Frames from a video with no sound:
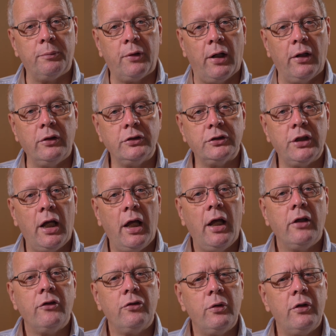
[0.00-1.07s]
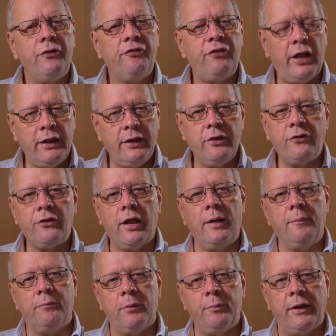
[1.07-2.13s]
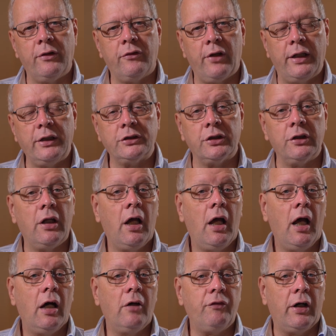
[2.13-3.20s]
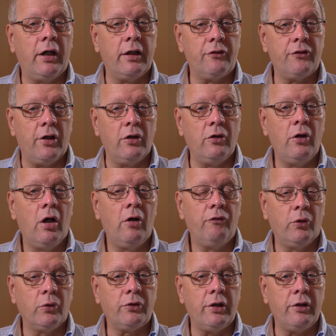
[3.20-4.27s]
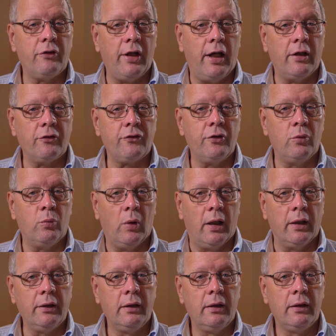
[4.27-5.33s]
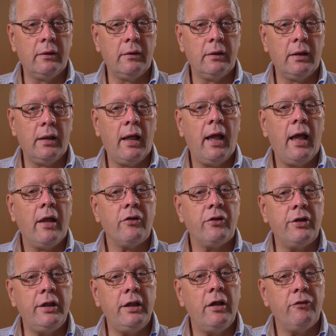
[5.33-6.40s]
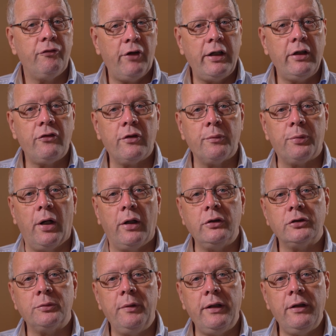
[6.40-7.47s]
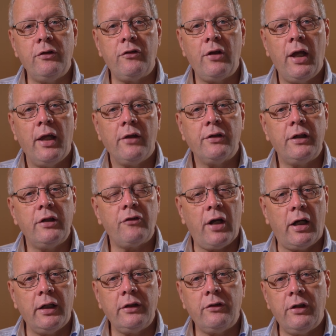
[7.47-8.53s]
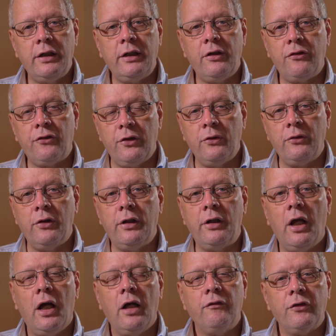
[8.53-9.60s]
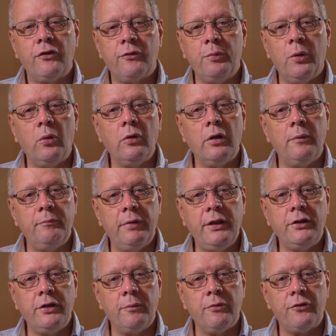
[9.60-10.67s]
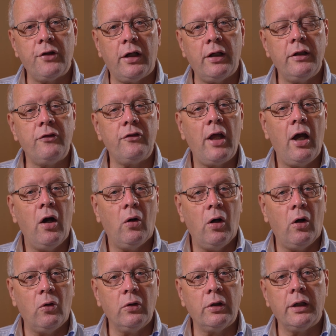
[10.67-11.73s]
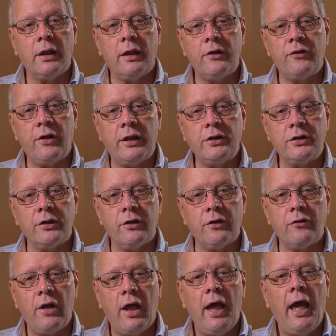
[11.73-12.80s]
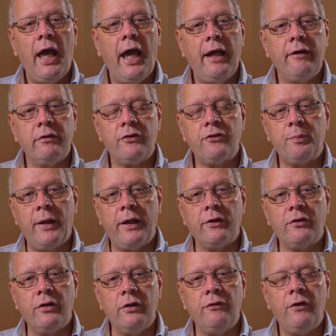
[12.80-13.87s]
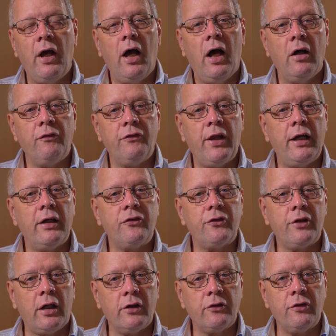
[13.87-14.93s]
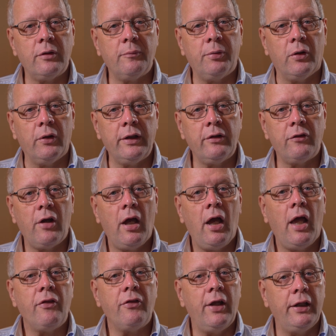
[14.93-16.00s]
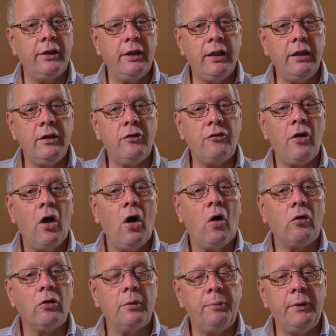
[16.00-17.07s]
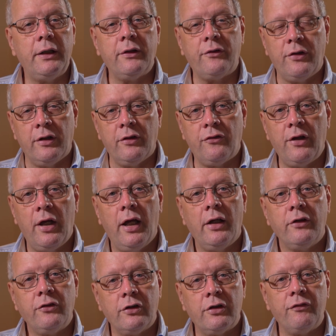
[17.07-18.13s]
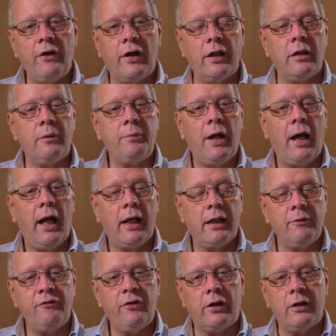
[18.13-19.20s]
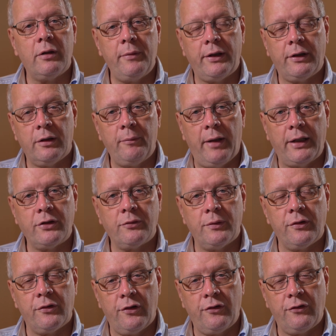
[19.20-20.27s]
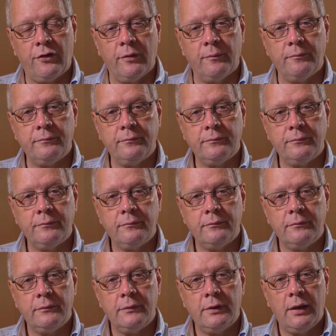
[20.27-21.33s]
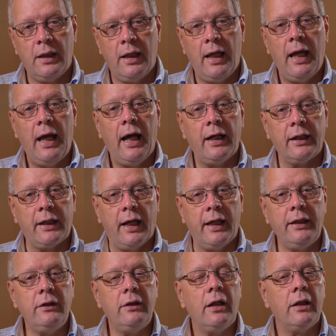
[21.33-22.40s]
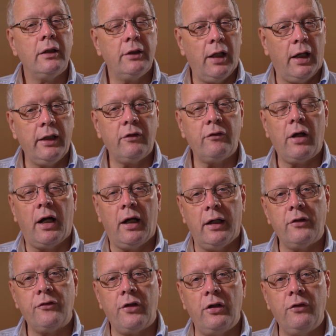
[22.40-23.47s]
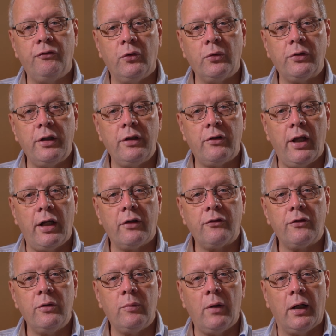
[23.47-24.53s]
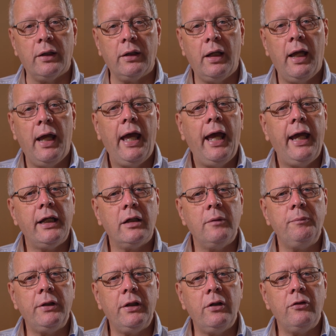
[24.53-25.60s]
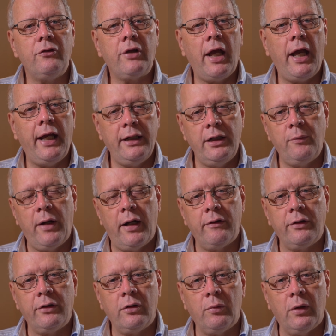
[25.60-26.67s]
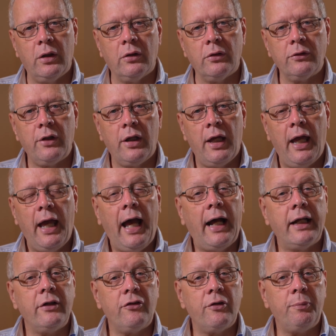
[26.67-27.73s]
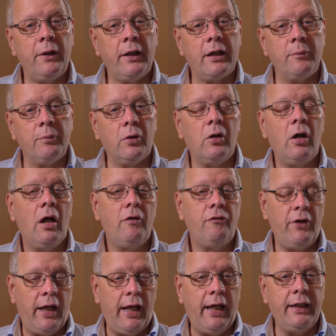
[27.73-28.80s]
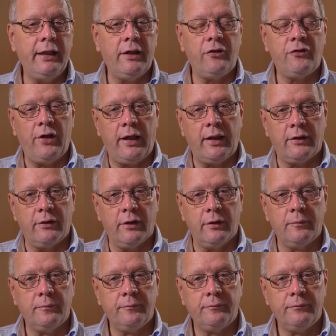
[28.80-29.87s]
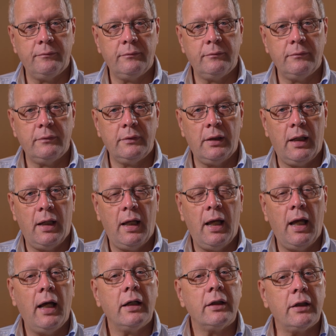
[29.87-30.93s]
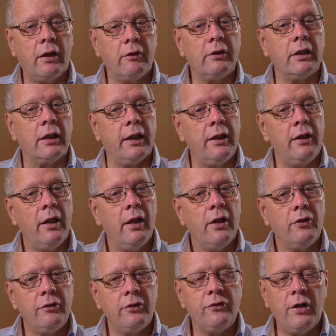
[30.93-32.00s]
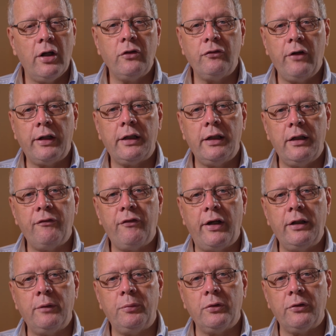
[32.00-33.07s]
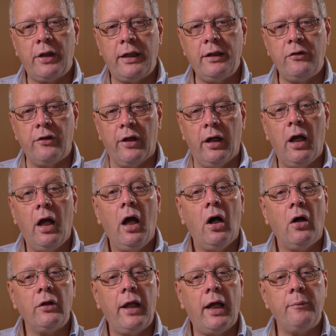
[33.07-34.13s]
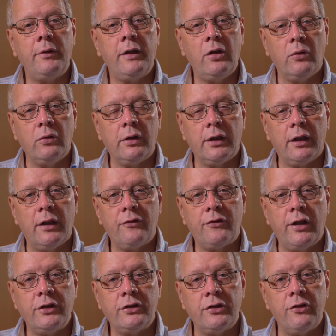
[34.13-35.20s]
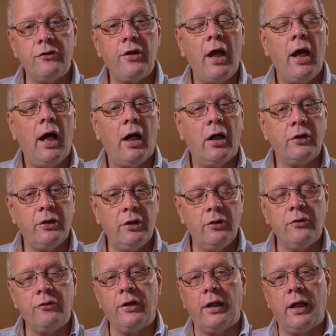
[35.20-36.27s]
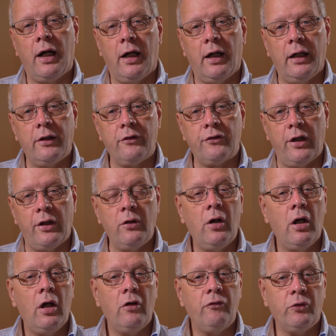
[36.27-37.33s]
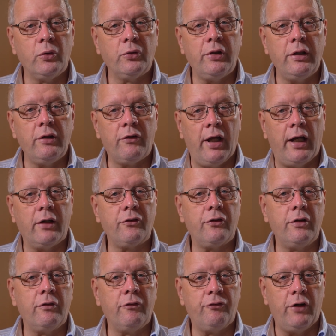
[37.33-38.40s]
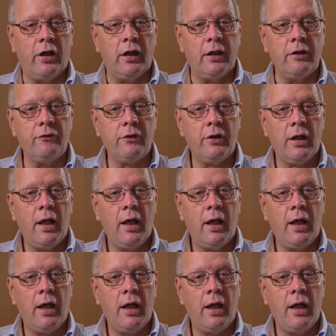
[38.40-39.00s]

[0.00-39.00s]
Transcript: approach to a phased implementation of ISO 14001. The phased approach means that it's ideally suited for small and medium sized organisations, irrespective of their starting point, their needs, or abilities to develop an environmental management system. Again, like ISO 14001, it can be used anywhere in the world and is applicable for any sector. Currently, there is no readily available data on how many organisations are using ISO 14005,